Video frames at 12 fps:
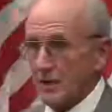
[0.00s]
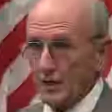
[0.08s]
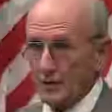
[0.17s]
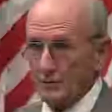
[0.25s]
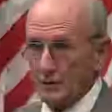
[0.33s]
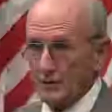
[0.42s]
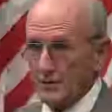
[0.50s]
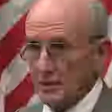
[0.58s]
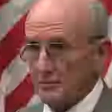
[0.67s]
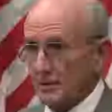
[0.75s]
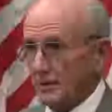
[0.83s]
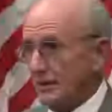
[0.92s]
talk him into
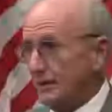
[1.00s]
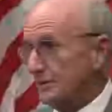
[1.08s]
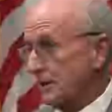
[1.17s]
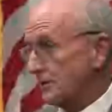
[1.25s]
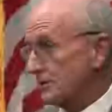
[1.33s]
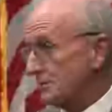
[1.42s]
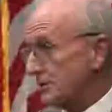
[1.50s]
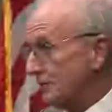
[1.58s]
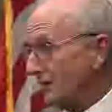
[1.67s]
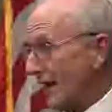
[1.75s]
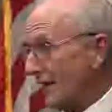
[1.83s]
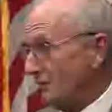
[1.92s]
something and he talks
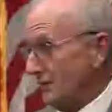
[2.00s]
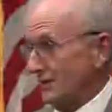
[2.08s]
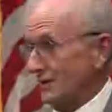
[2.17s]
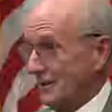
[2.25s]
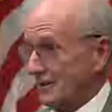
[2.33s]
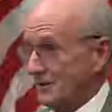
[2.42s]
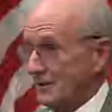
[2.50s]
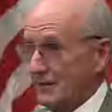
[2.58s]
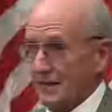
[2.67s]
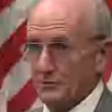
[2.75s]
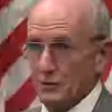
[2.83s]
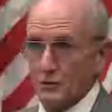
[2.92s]
himself out of it the next day.
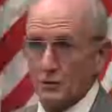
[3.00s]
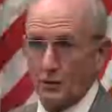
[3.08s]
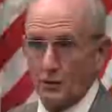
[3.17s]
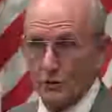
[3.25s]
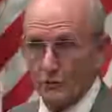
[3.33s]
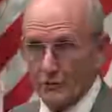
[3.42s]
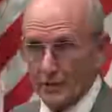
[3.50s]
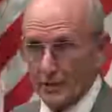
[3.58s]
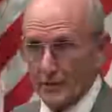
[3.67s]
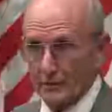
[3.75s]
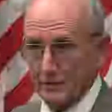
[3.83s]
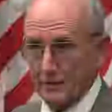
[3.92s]
And they have to do it all over
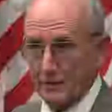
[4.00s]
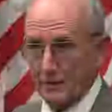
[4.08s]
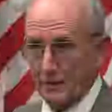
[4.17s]
again.